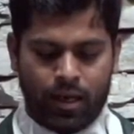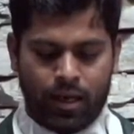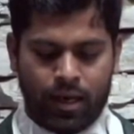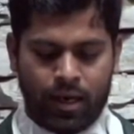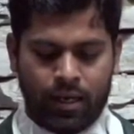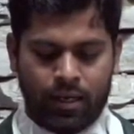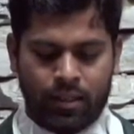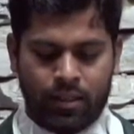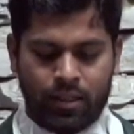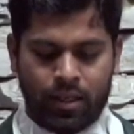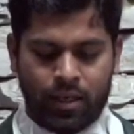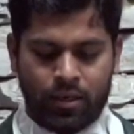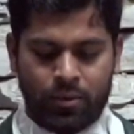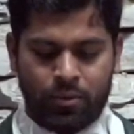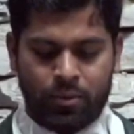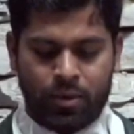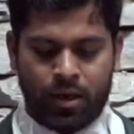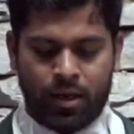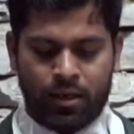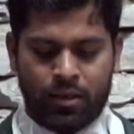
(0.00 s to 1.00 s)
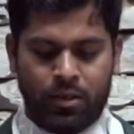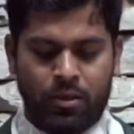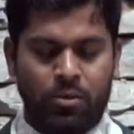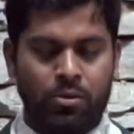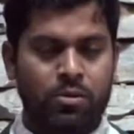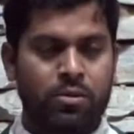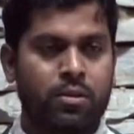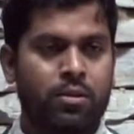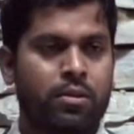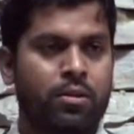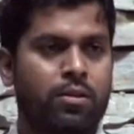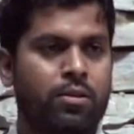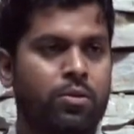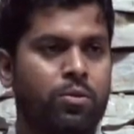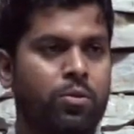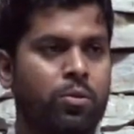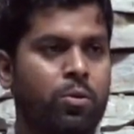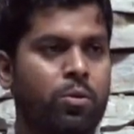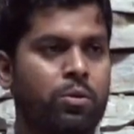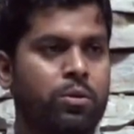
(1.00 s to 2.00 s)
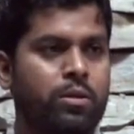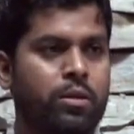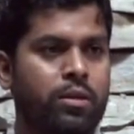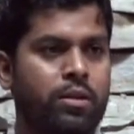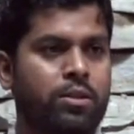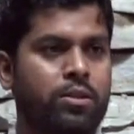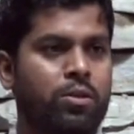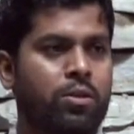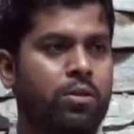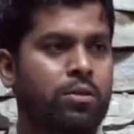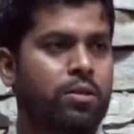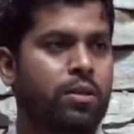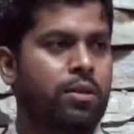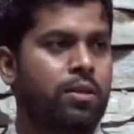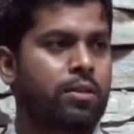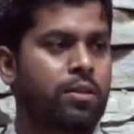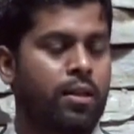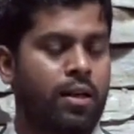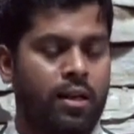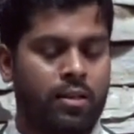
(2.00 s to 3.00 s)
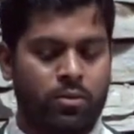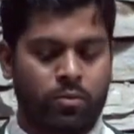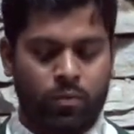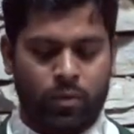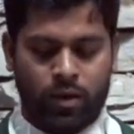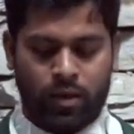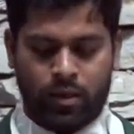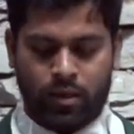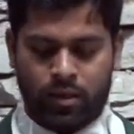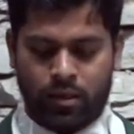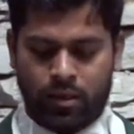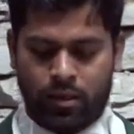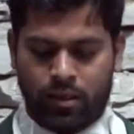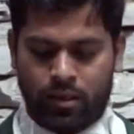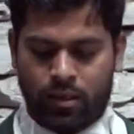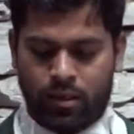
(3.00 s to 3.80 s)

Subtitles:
and they do not use those resources as well.